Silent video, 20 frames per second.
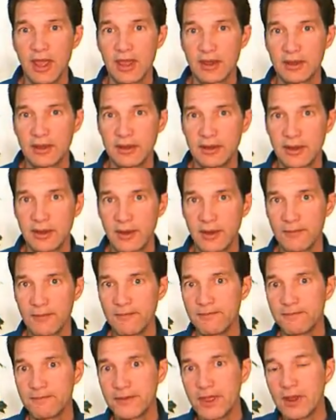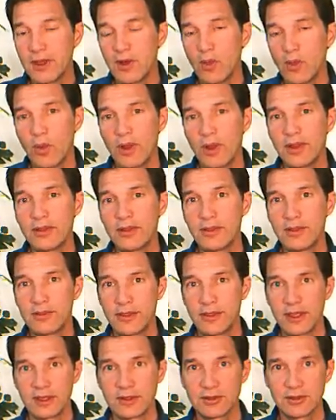And one of the
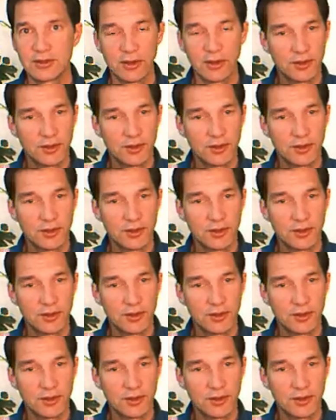things